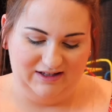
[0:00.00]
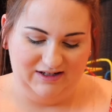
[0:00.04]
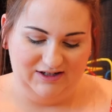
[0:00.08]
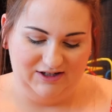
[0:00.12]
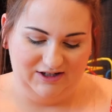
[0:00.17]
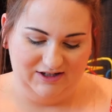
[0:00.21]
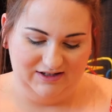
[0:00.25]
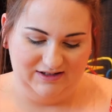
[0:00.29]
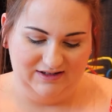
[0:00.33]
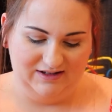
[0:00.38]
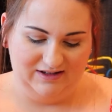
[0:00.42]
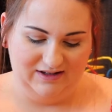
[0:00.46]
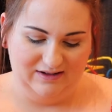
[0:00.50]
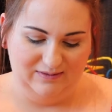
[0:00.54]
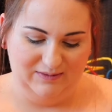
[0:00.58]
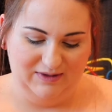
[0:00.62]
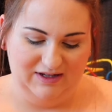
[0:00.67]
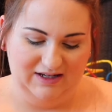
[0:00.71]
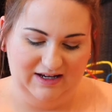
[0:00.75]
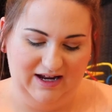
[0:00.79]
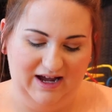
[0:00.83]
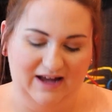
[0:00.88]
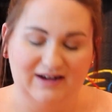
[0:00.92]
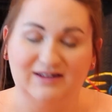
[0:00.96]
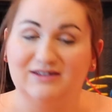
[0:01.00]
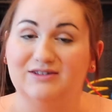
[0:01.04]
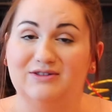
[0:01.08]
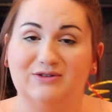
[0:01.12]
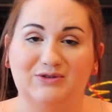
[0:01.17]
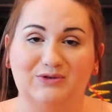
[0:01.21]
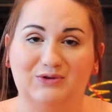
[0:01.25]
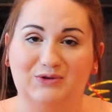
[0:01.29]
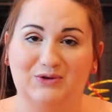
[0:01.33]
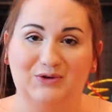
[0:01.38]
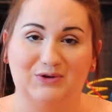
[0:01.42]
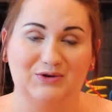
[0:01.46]
that she's going to be daddy's
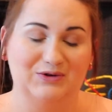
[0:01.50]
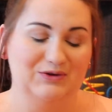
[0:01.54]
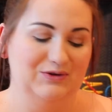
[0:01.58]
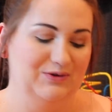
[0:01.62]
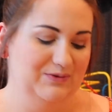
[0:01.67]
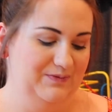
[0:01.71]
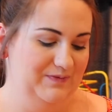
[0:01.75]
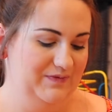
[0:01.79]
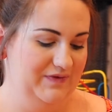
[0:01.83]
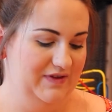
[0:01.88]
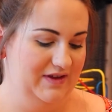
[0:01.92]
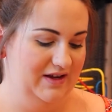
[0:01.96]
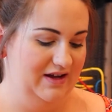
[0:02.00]
little girl.